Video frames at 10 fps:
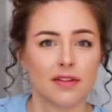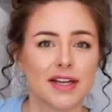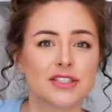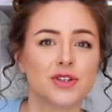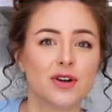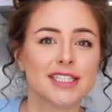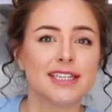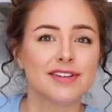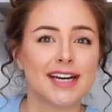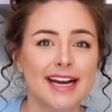there's not
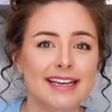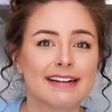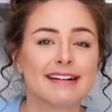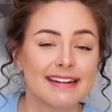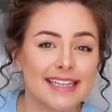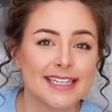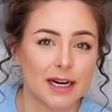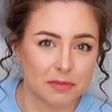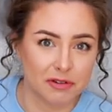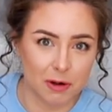even any
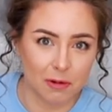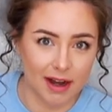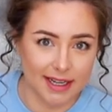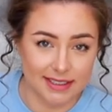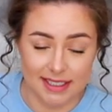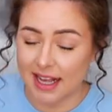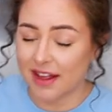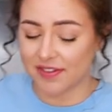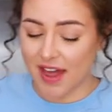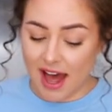cleanup required.
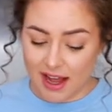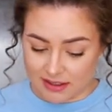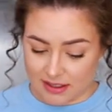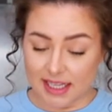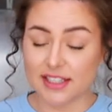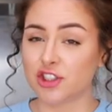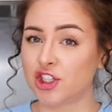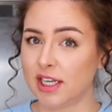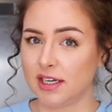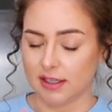That is
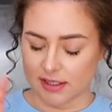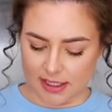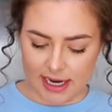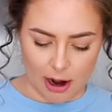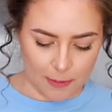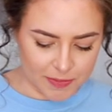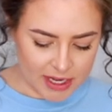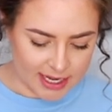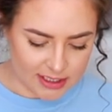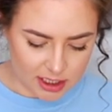genius. Now,
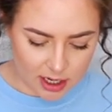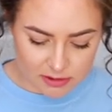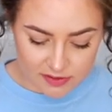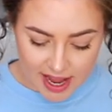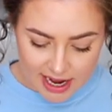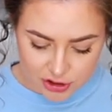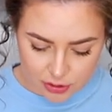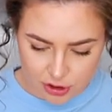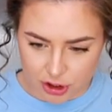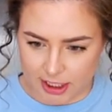in terms of
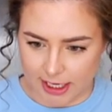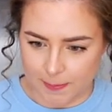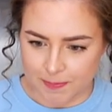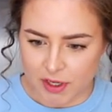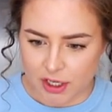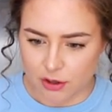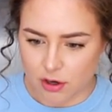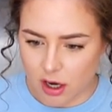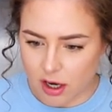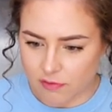actual cookie, you
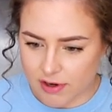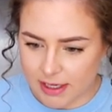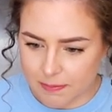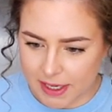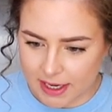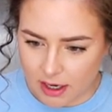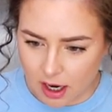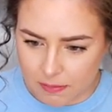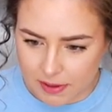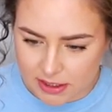can't really pick it
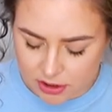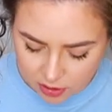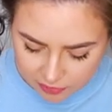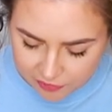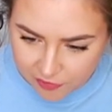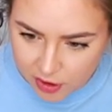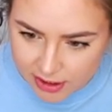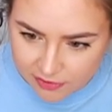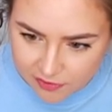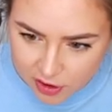up. It's not
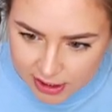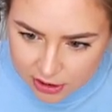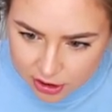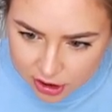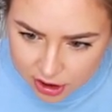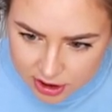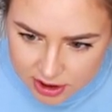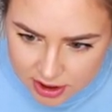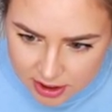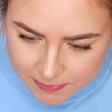fully, fully
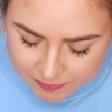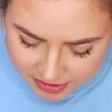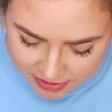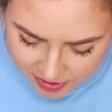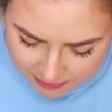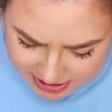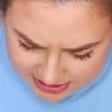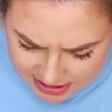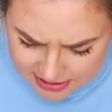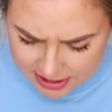cooked. If that
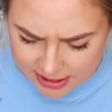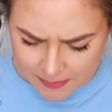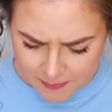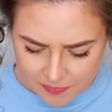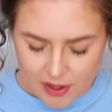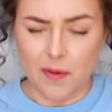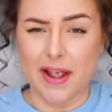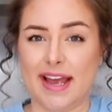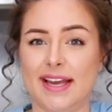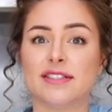makes sense, like,
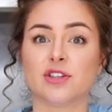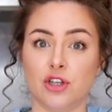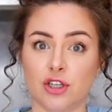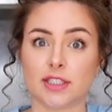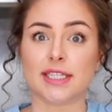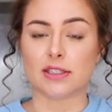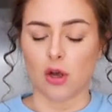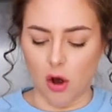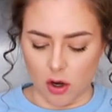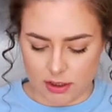okay, it's cooked, it's
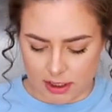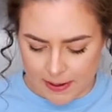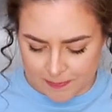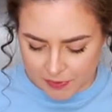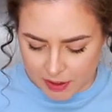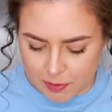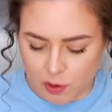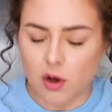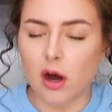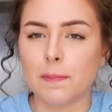hot but
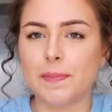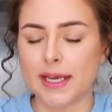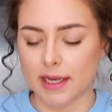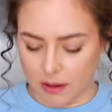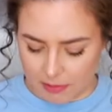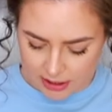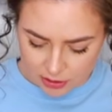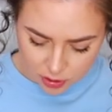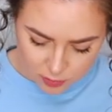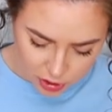you can't pick it up like a
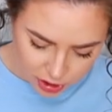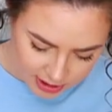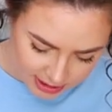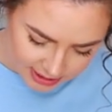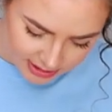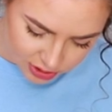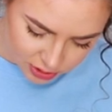normal cookie. It's